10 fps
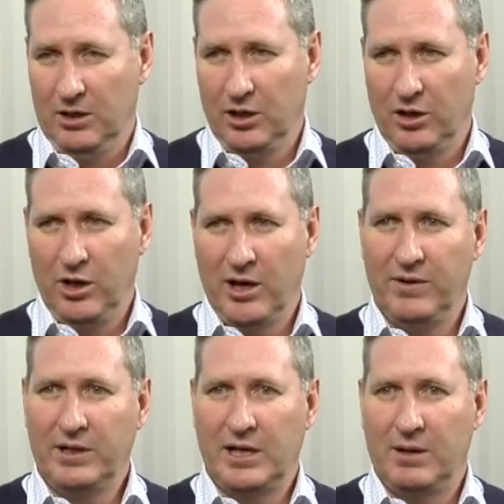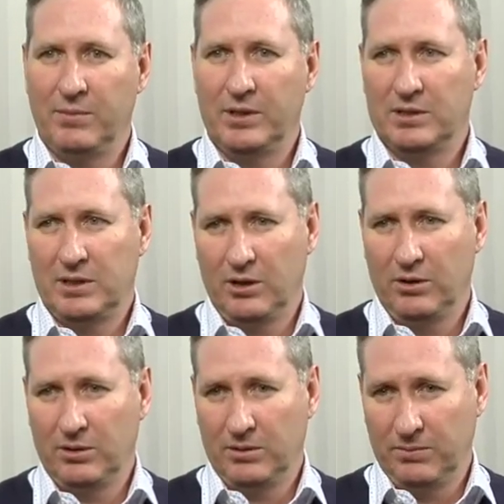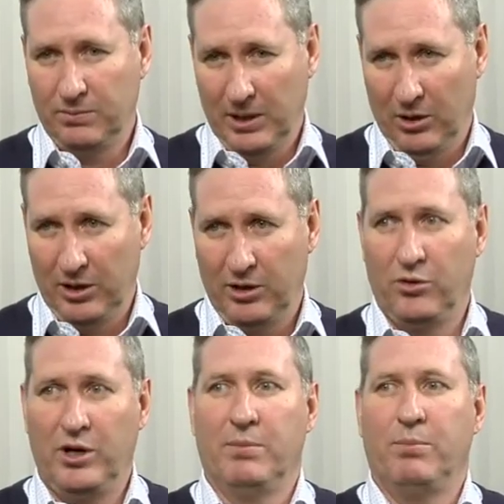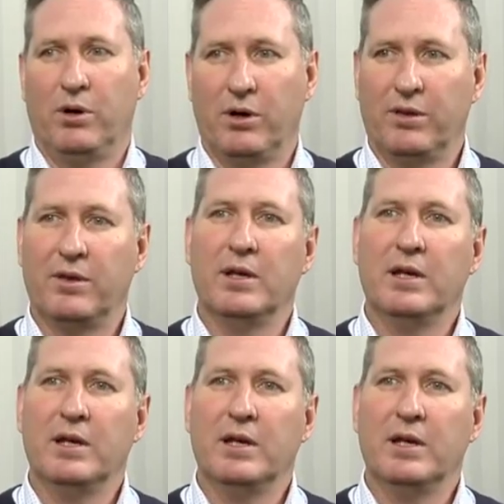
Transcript: you know you have incumbents that are on a career path